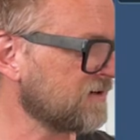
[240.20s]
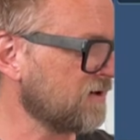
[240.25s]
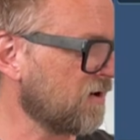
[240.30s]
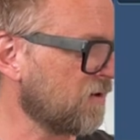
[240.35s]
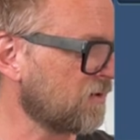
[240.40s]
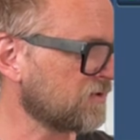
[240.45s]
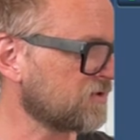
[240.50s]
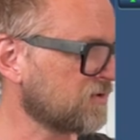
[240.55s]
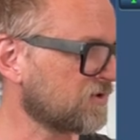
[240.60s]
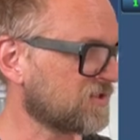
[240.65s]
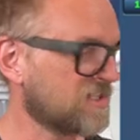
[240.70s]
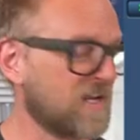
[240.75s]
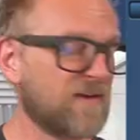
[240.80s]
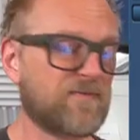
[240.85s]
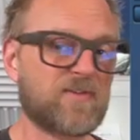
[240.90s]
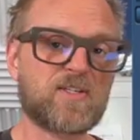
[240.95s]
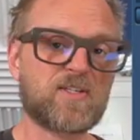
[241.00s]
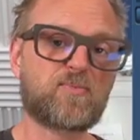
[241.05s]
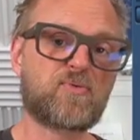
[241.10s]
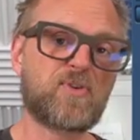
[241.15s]
and hold to
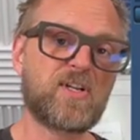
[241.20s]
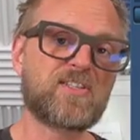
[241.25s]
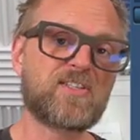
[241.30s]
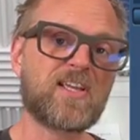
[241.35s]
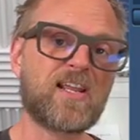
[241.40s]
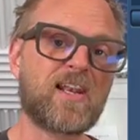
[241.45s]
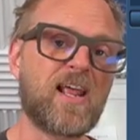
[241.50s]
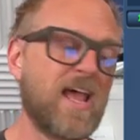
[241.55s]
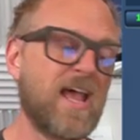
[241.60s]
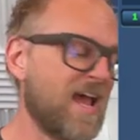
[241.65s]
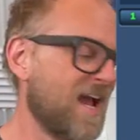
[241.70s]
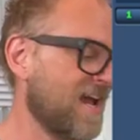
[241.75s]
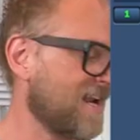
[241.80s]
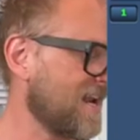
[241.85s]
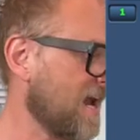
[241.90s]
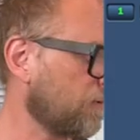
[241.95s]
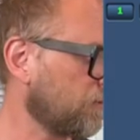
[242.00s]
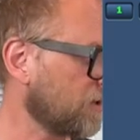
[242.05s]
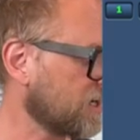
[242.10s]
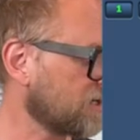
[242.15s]
save this preset, and
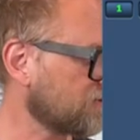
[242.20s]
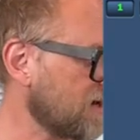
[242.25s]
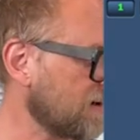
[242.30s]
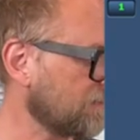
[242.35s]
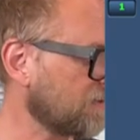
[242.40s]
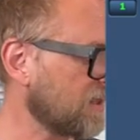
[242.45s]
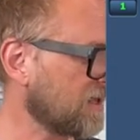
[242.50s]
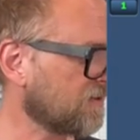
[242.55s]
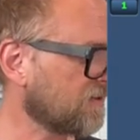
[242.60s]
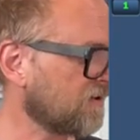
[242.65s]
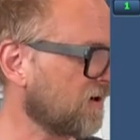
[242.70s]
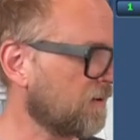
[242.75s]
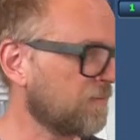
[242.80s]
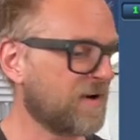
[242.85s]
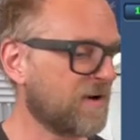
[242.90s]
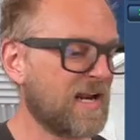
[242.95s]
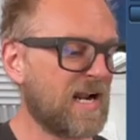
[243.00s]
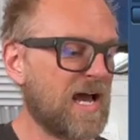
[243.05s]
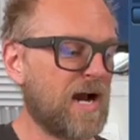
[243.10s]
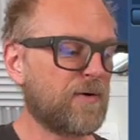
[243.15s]
now we grab that
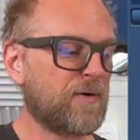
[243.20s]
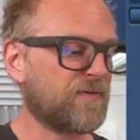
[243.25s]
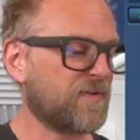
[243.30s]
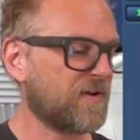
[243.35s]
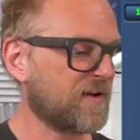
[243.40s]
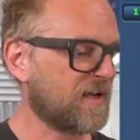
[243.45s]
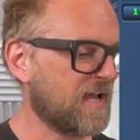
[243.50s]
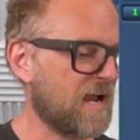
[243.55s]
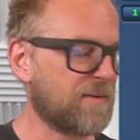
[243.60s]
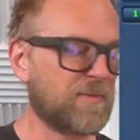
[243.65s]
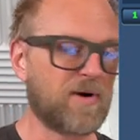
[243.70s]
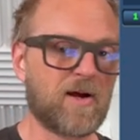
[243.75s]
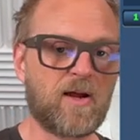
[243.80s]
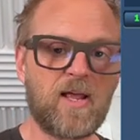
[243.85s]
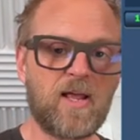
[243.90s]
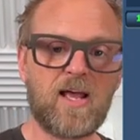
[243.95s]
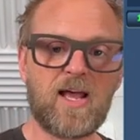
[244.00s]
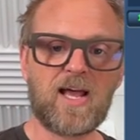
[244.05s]
thumbnail out of the camera.